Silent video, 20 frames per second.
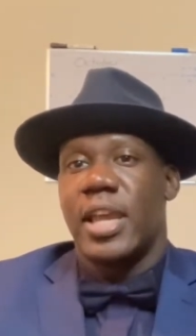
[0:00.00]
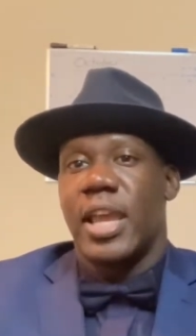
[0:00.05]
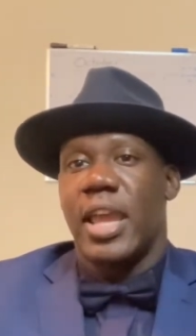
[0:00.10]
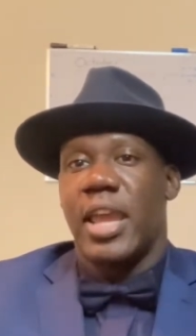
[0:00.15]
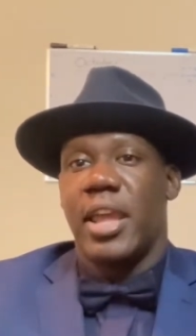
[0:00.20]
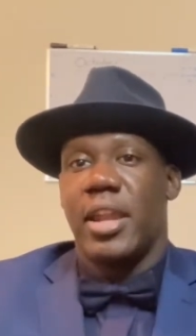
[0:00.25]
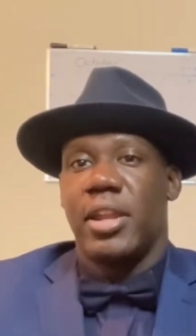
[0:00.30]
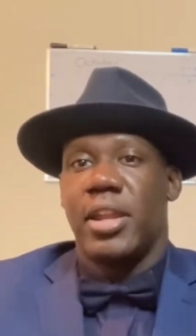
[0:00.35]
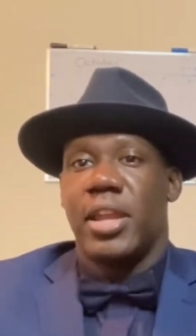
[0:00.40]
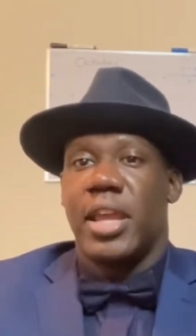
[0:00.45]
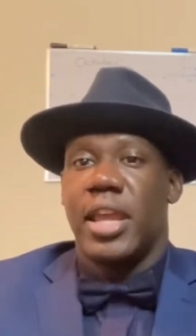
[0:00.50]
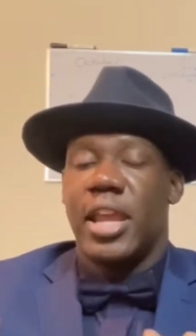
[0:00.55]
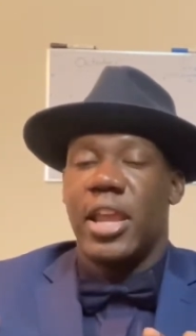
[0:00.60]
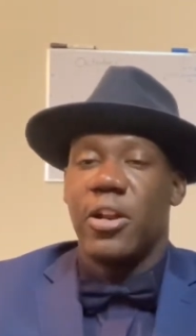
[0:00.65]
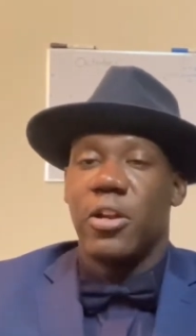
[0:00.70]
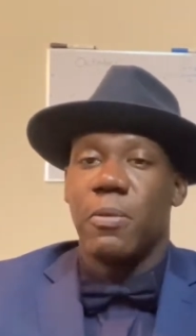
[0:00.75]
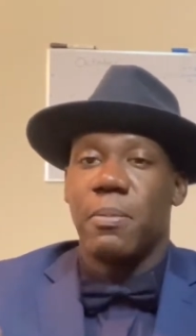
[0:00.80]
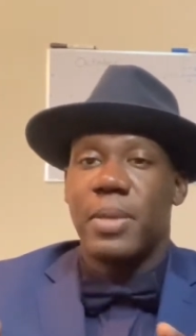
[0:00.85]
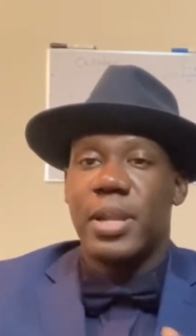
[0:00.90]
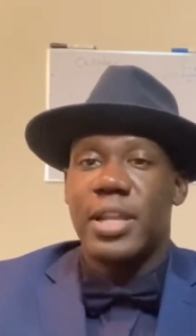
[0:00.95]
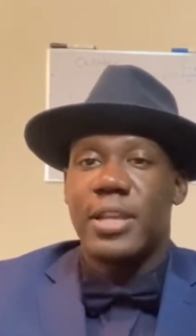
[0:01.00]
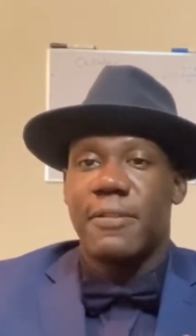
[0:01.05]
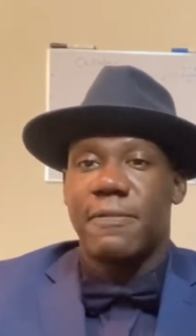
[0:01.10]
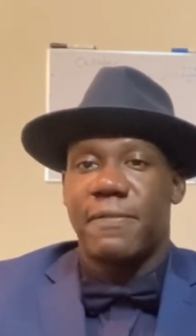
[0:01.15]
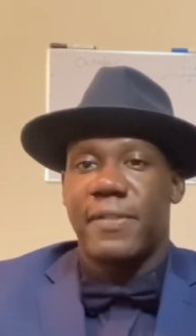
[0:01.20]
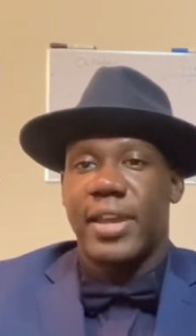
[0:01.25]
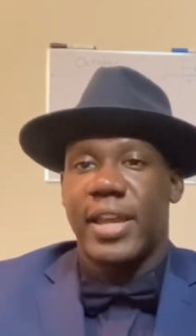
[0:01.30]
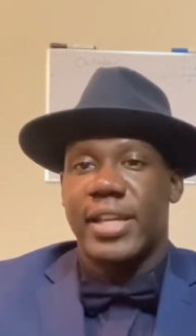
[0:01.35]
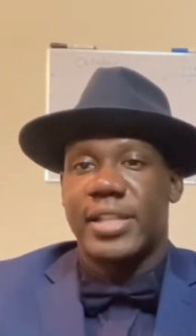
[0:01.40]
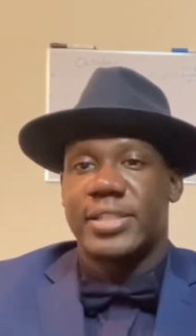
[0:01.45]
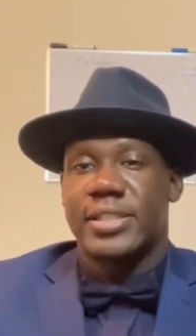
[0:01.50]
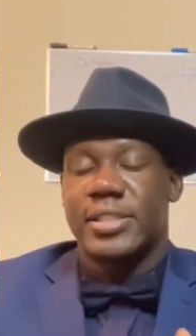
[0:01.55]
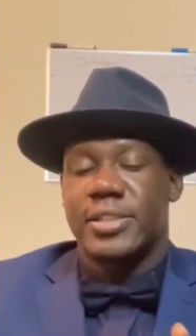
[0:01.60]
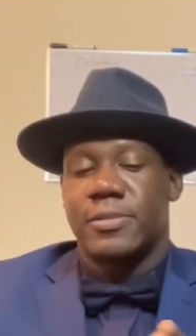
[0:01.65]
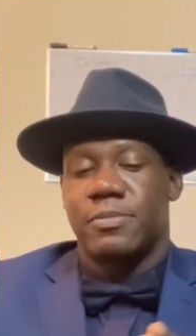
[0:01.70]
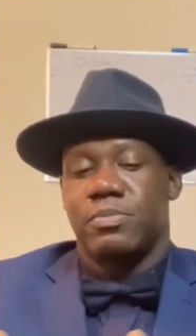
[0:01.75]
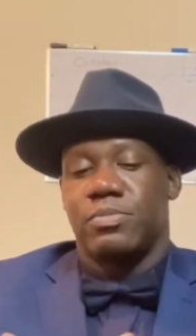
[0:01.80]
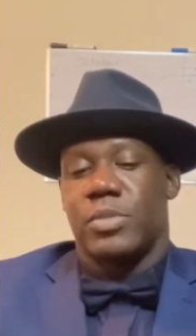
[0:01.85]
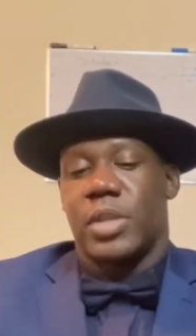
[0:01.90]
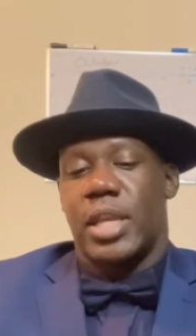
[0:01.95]
And intermediate
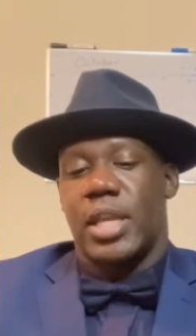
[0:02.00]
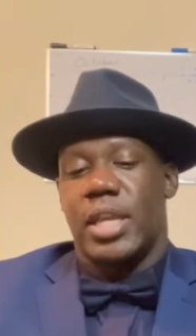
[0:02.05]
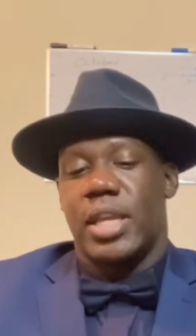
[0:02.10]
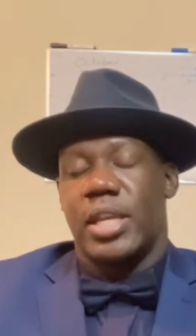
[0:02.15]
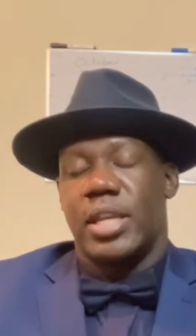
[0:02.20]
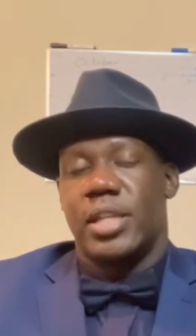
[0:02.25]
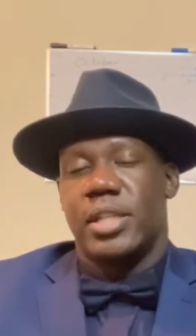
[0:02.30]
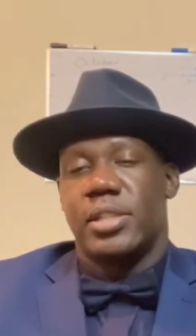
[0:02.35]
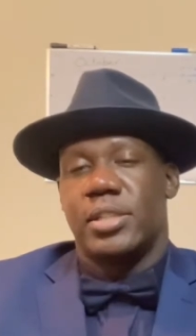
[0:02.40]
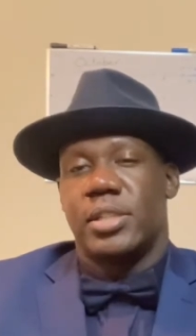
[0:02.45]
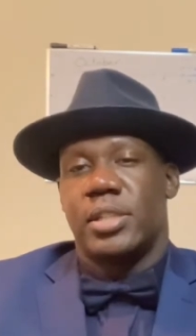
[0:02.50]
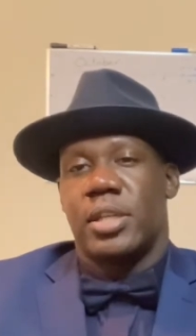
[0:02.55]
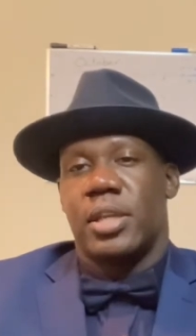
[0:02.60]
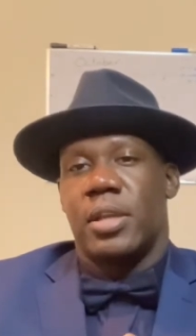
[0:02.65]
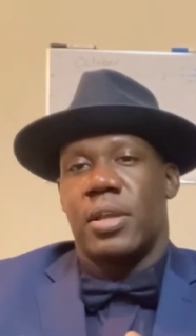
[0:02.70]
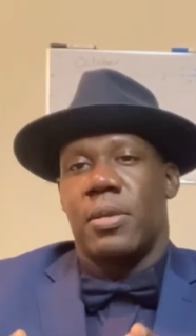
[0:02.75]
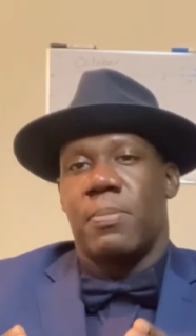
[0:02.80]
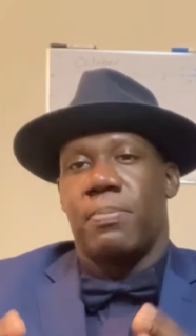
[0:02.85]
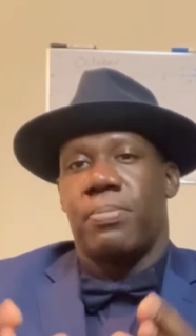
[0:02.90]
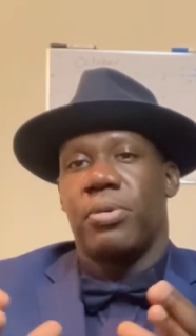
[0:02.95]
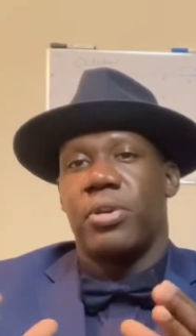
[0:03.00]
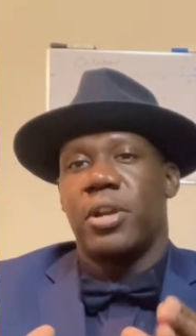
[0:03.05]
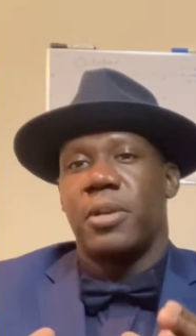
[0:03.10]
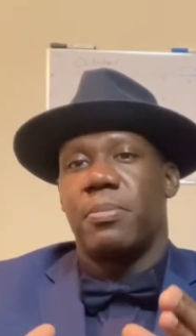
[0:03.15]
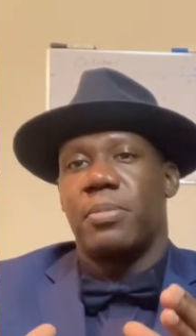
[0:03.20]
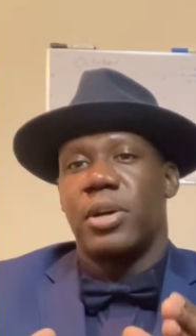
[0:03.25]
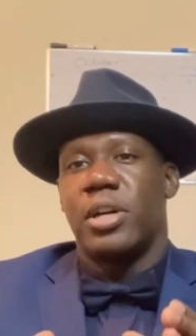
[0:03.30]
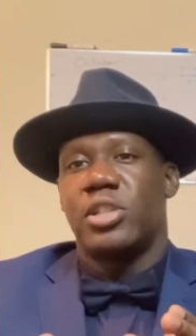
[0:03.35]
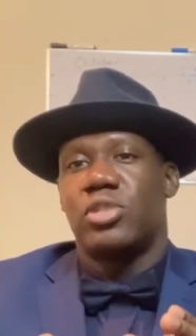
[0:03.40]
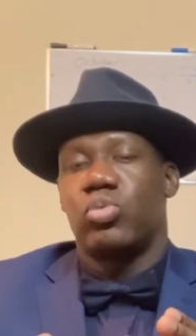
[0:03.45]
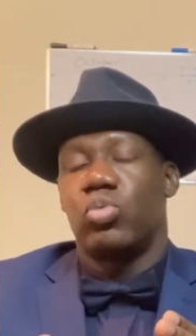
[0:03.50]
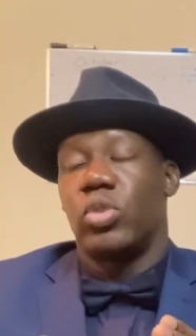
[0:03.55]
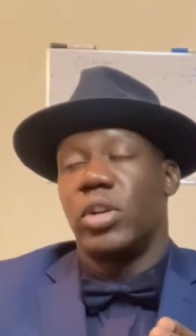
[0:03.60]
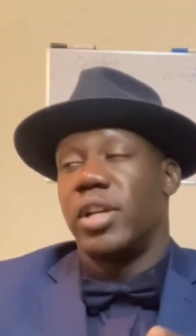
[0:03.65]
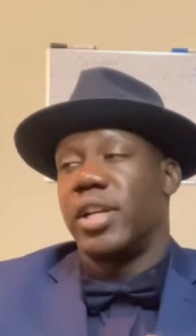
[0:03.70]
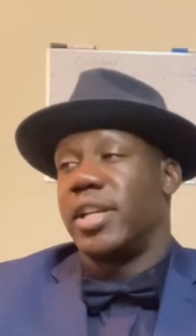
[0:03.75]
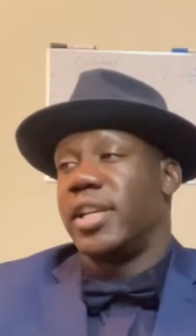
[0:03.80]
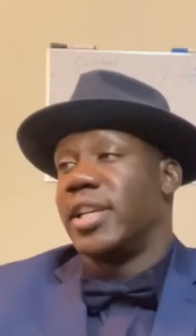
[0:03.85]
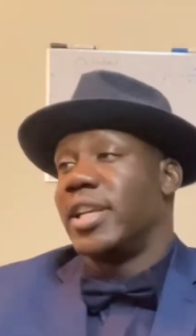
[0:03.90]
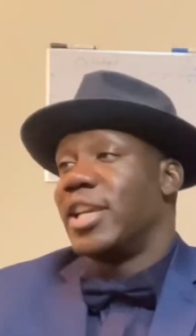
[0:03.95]
fasting is pretty much
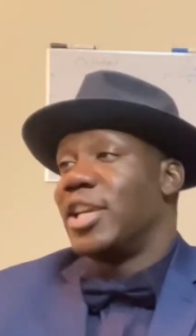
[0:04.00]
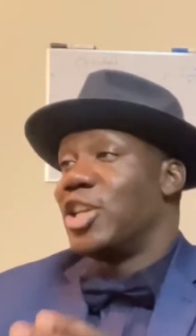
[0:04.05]
when